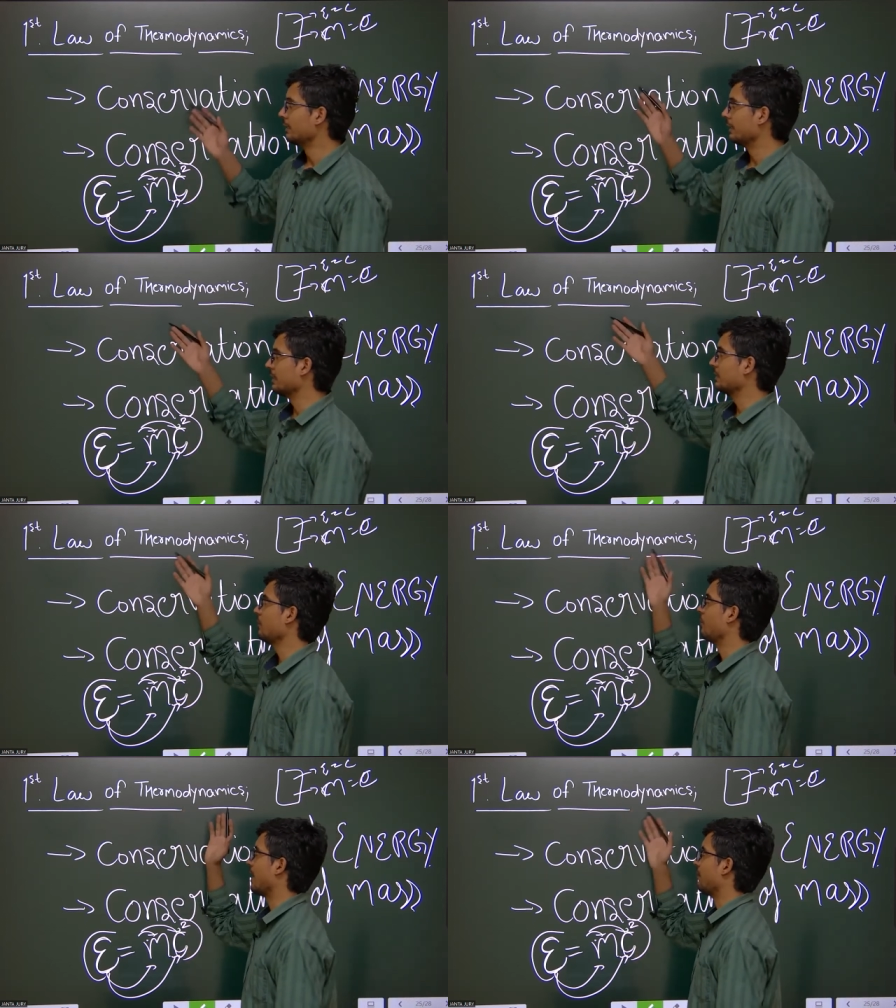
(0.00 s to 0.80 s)
This is
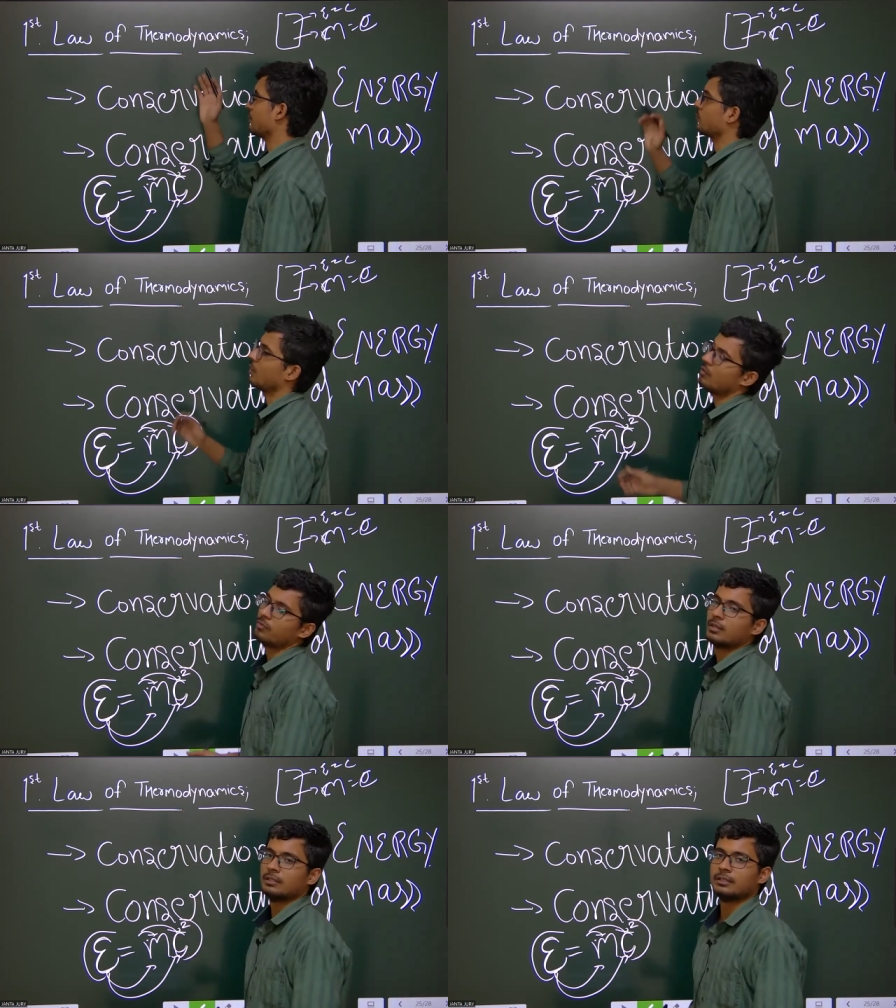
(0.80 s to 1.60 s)
the very first
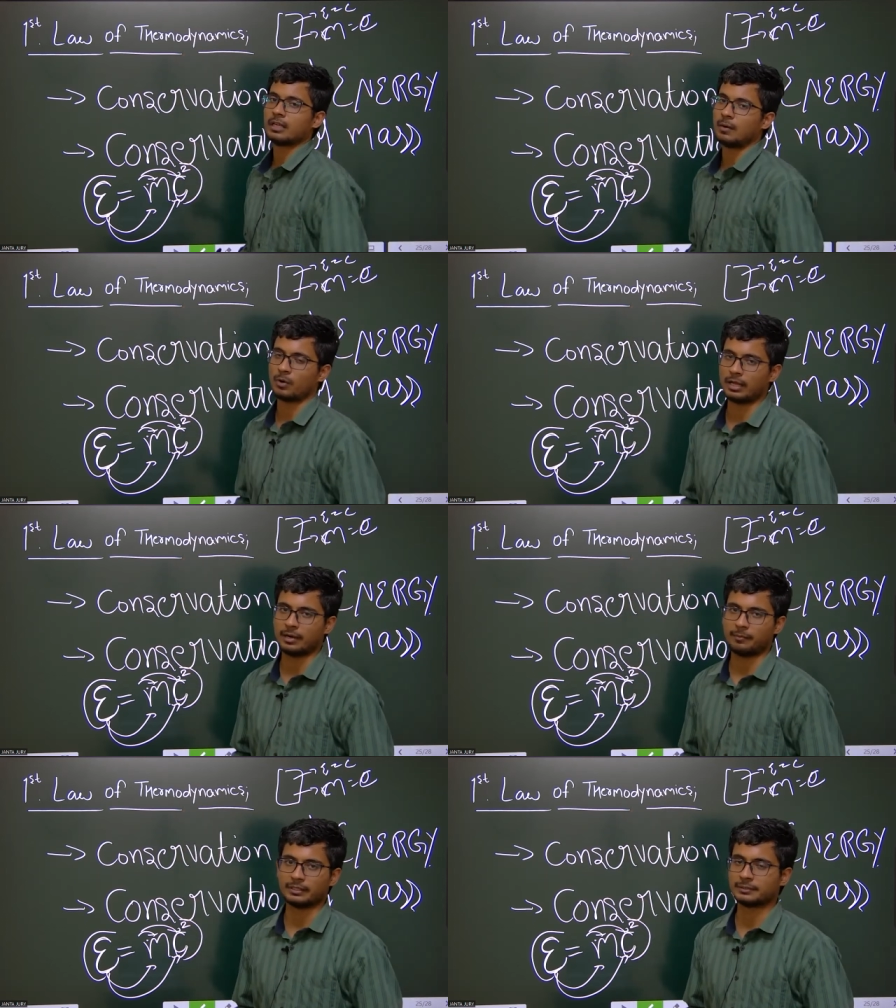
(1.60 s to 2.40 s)
law of the
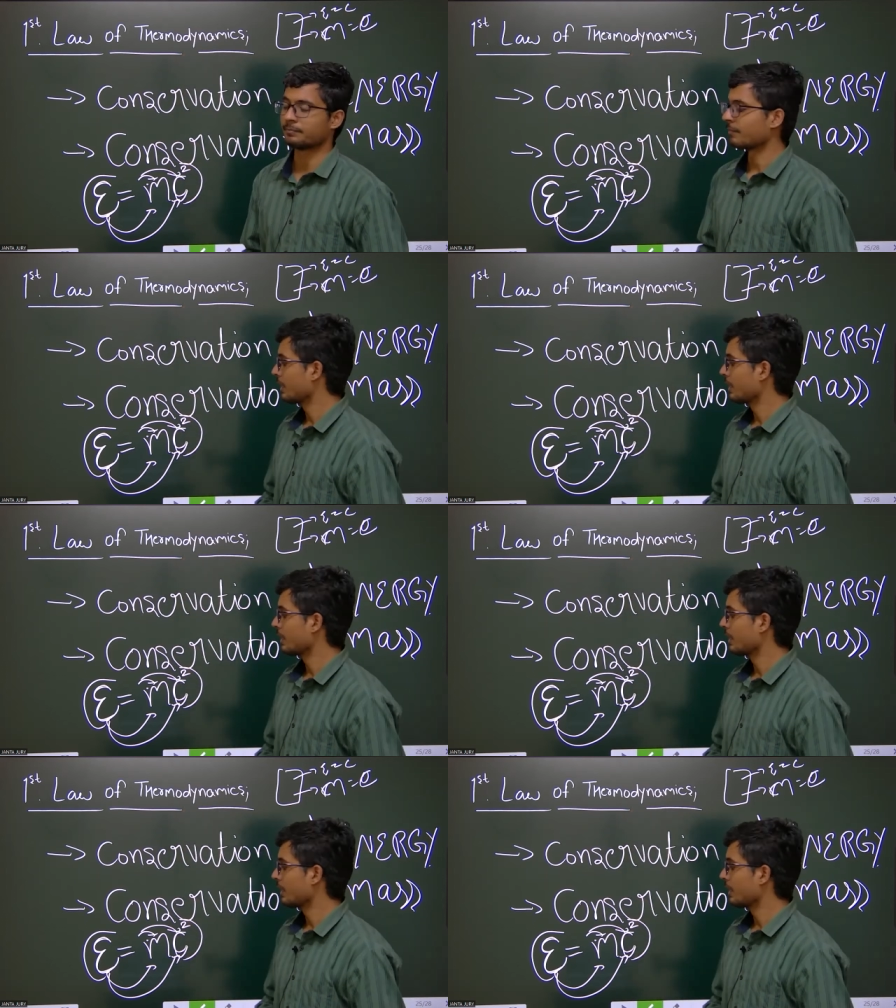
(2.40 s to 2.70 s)
thermodynamics.